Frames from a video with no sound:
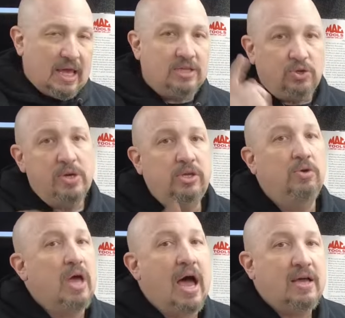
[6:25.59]
It's on
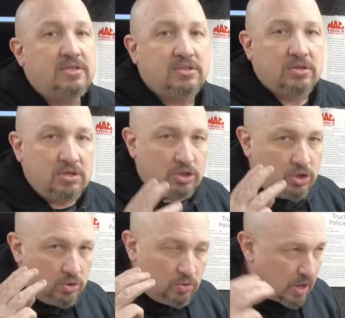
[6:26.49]
you guys. There,
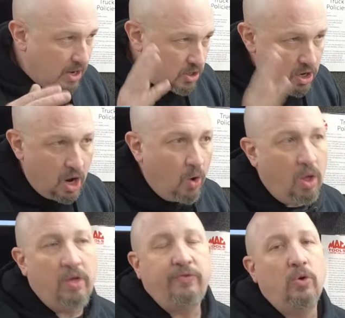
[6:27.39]
you, I know
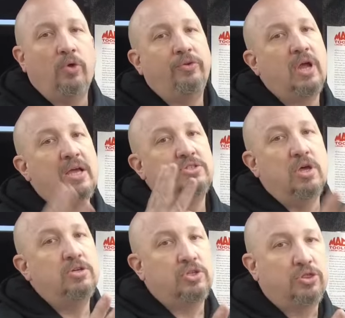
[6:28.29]
all of you older guys
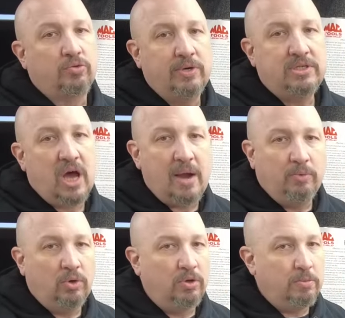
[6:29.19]
know there's a three-time rule.